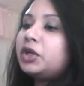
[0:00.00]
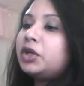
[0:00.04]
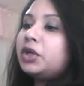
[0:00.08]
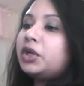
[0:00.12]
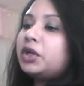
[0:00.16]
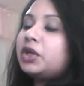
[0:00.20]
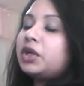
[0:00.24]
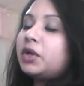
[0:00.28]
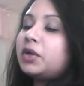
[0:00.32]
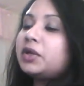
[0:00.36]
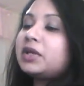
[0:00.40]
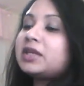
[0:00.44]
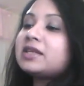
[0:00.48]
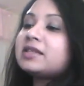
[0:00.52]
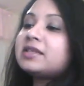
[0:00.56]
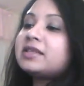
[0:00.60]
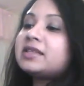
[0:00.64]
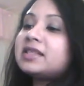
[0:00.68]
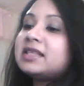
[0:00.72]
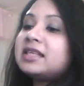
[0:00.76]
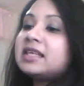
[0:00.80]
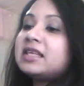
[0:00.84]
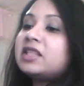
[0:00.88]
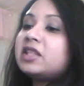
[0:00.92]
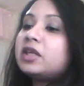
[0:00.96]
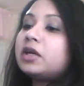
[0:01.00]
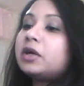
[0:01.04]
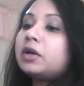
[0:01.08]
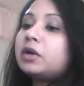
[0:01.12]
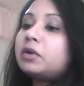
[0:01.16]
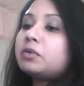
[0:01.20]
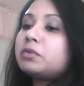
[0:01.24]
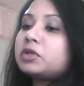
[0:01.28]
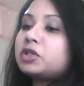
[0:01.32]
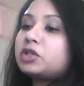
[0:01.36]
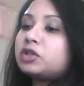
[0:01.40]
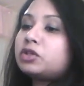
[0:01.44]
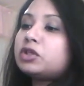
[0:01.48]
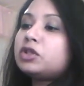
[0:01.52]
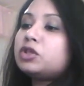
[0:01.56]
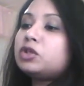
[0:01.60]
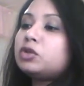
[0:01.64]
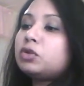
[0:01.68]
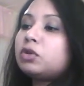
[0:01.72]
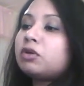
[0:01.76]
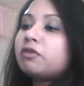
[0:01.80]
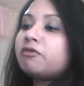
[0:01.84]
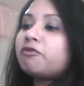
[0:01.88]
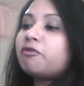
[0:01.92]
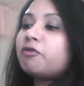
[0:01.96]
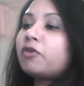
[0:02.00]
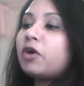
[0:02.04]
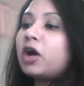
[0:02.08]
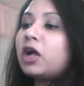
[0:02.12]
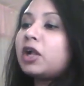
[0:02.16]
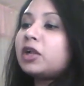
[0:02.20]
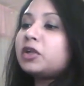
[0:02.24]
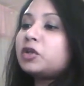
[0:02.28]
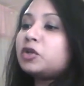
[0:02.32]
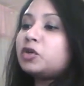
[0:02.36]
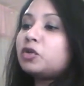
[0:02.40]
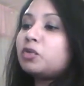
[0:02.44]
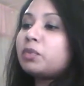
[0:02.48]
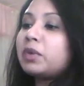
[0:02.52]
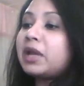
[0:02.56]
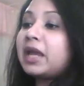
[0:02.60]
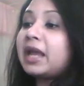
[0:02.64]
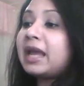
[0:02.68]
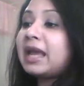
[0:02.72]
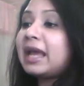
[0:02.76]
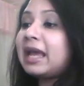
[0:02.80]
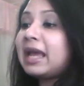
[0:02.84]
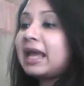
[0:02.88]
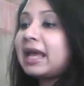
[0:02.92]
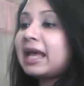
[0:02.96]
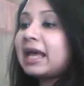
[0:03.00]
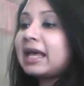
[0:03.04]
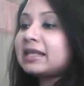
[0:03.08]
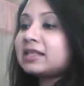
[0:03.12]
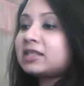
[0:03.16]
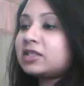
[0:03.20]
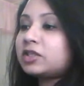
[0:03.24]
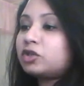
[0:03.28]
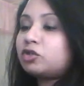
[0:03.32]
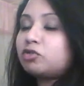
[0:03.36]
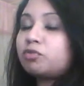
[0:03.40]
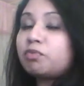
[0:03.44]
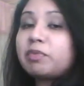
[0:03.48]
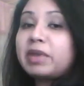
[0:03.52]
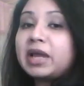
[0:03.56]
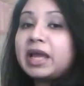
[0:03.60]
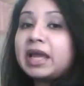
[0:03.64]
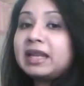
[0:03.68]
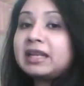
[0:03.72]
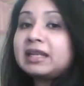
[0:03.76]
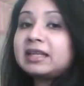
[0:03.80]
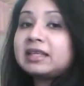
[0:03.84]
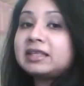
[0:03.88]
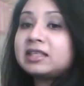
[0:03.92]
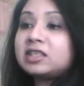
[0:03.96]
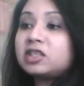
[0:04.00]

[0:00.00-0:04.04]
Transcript: Now you can see the residual volume has dramatically